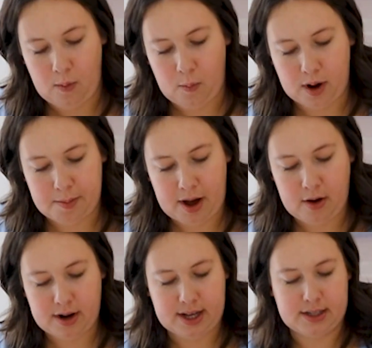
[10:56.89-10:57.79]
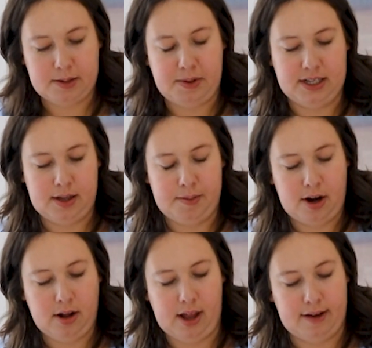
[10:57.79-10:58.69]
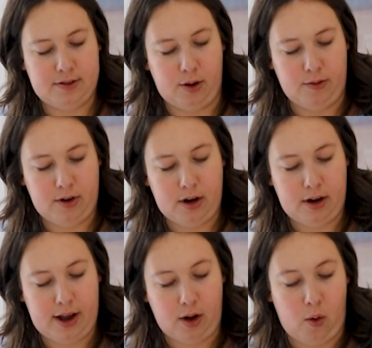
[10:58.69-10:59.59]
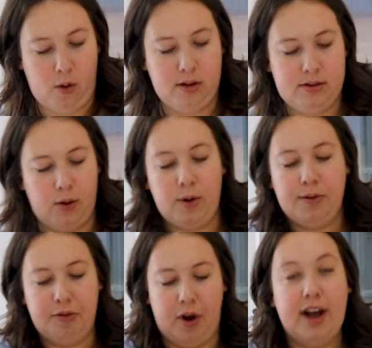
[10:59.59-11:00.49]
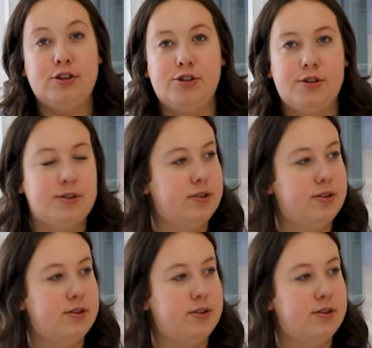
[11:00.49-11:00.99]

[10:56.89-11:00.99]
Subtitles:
What about, is pizza better left over and cold or fresh?